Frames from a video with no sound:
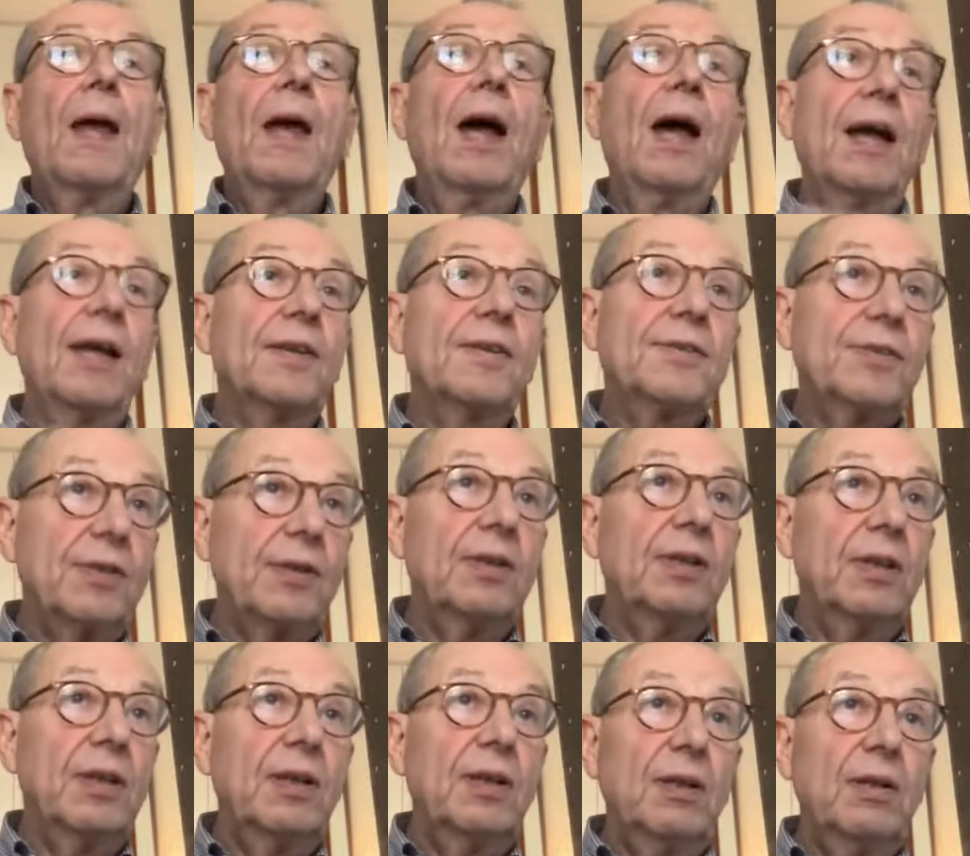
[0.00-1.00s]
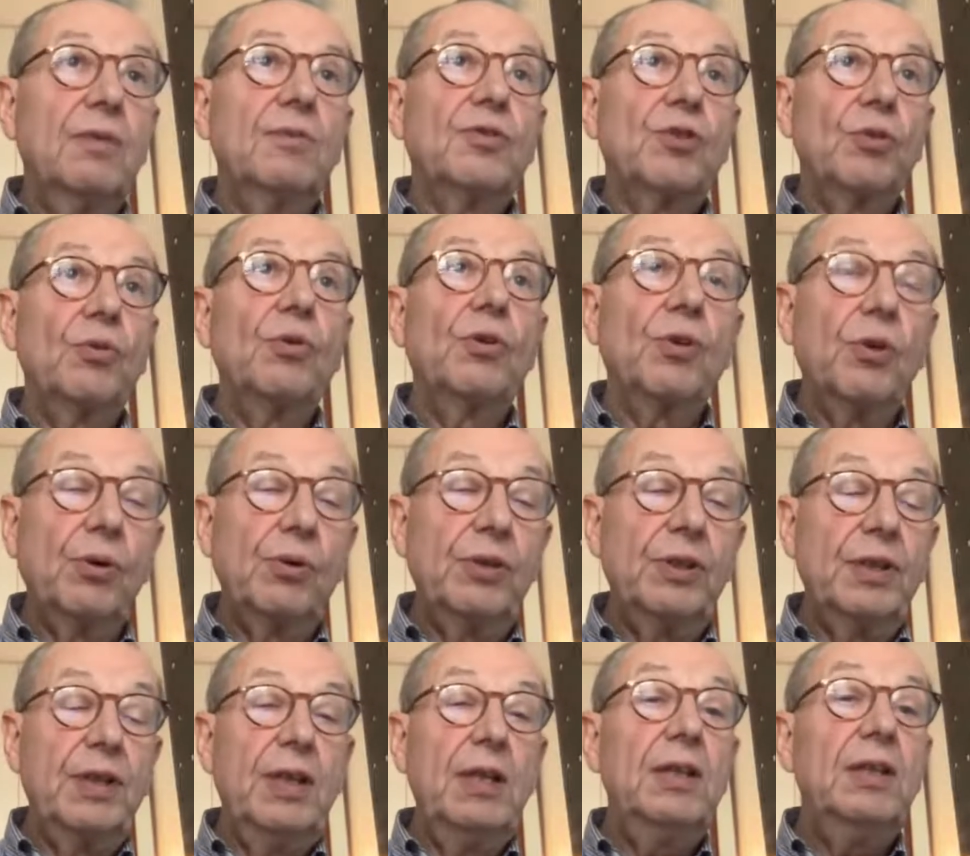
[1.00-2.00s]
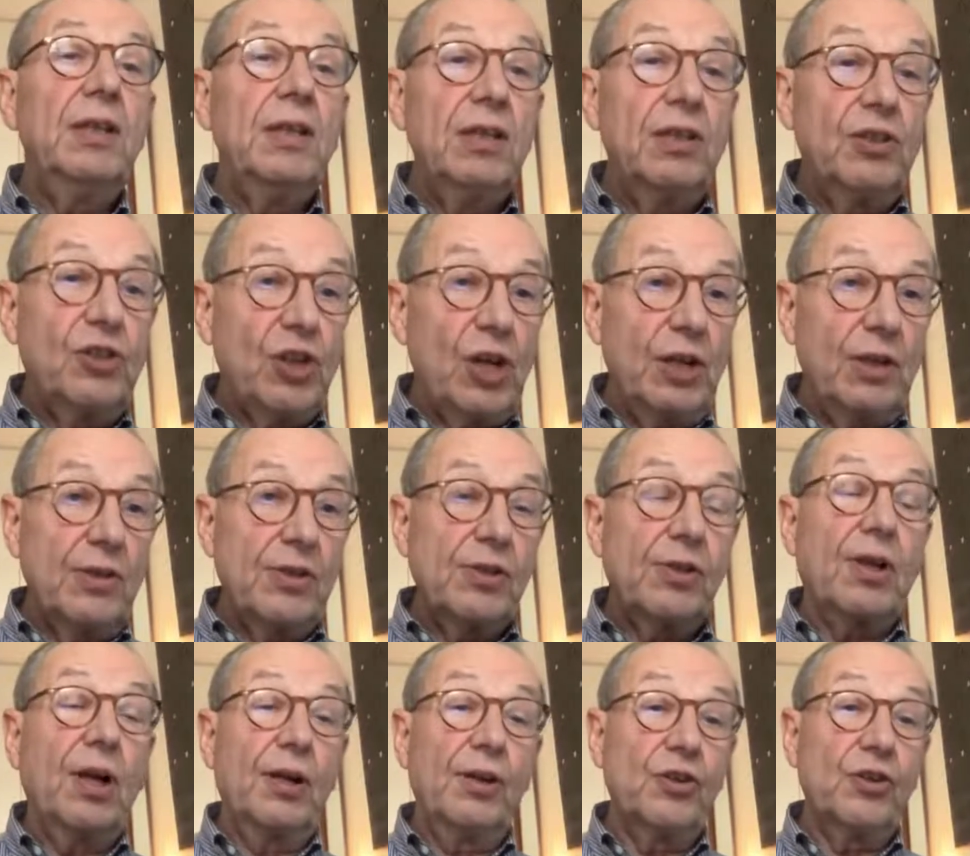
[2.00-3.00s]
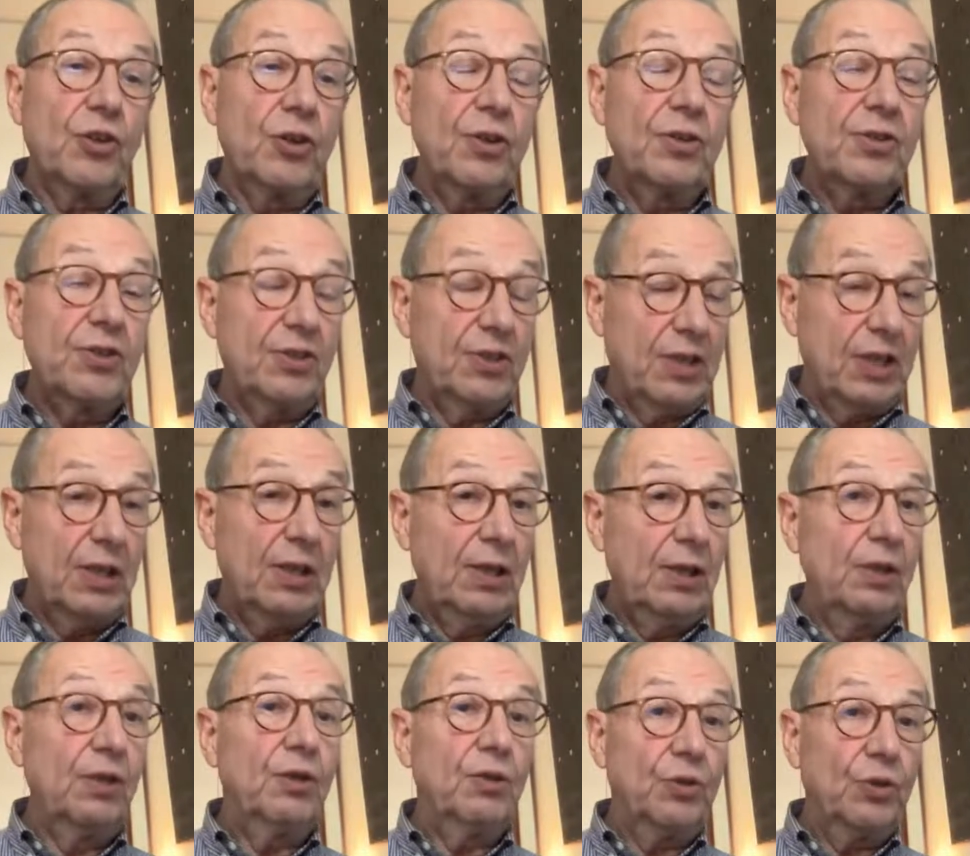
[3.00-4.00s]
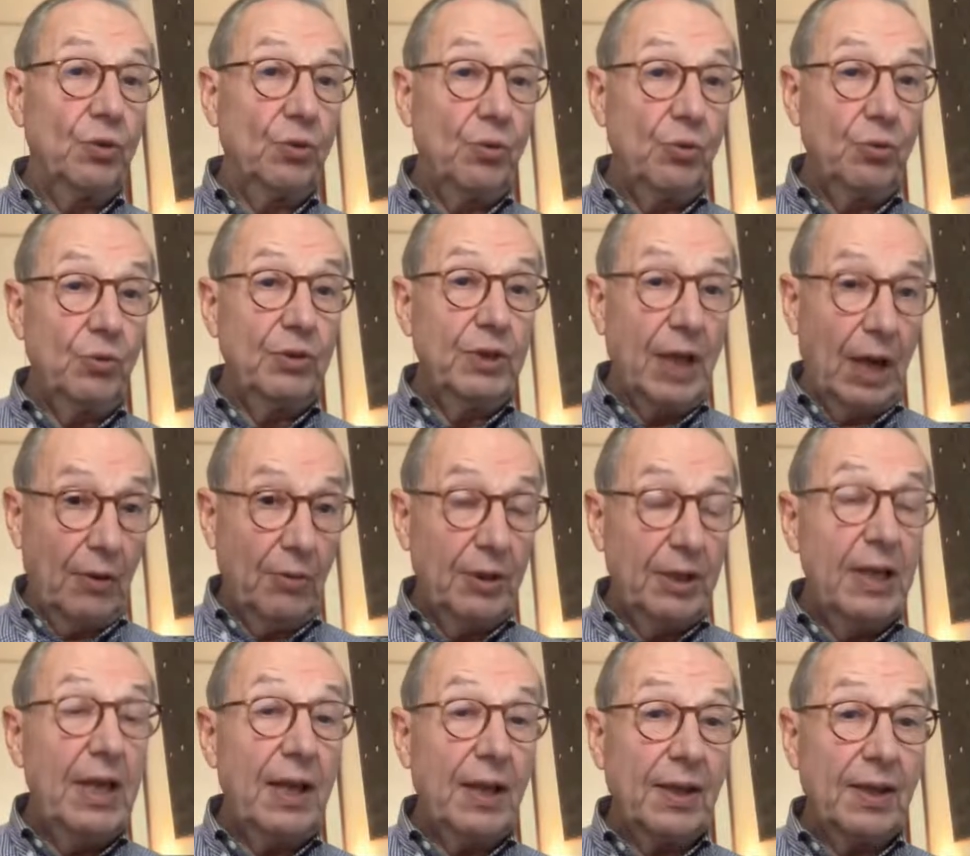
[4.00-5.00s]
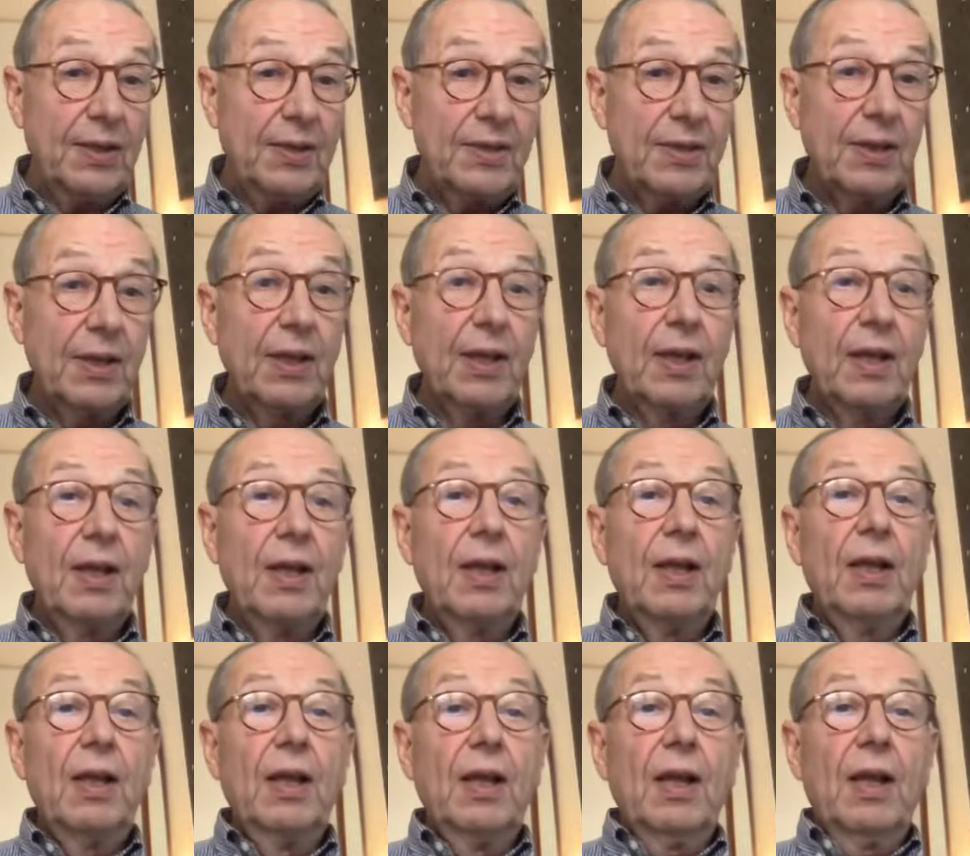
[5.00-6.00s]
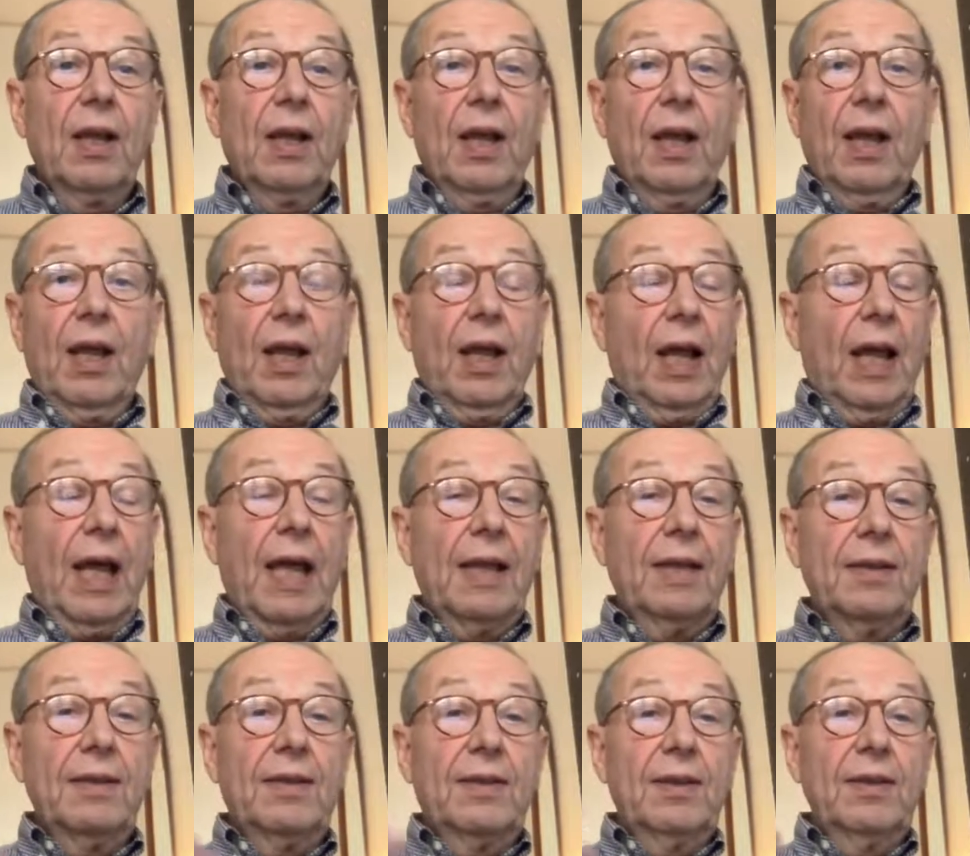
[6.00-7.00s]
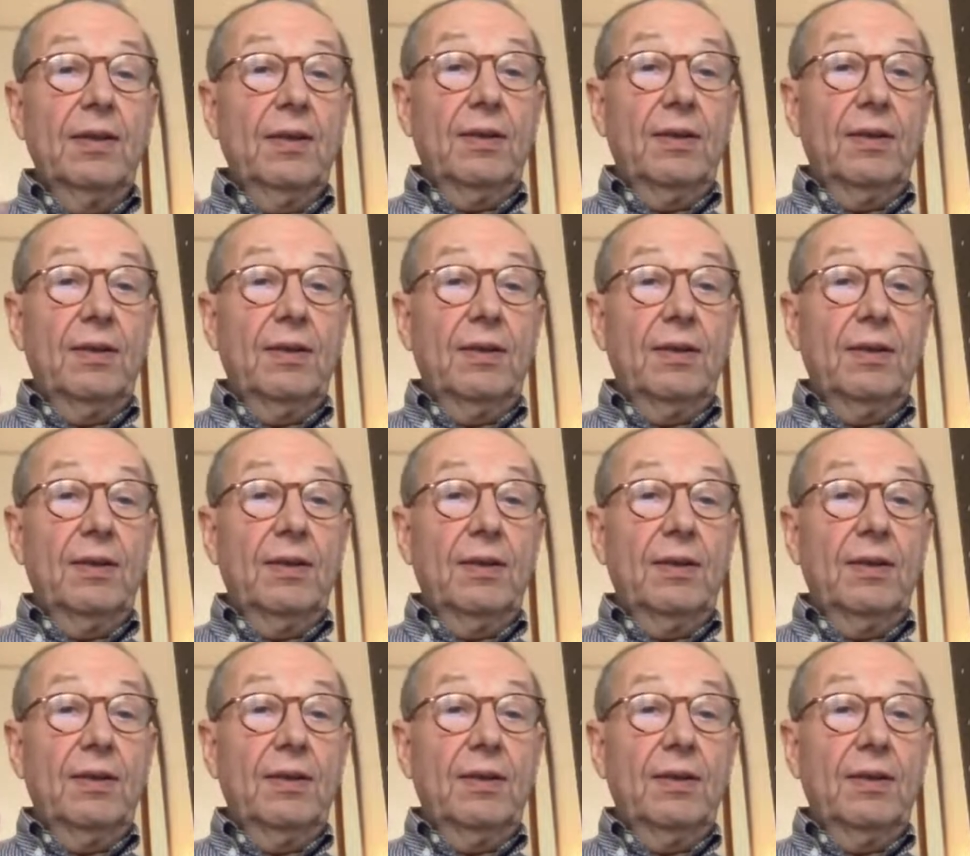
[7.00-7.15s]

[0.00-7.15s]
as the so-called indigenous cultures still do nowadays. And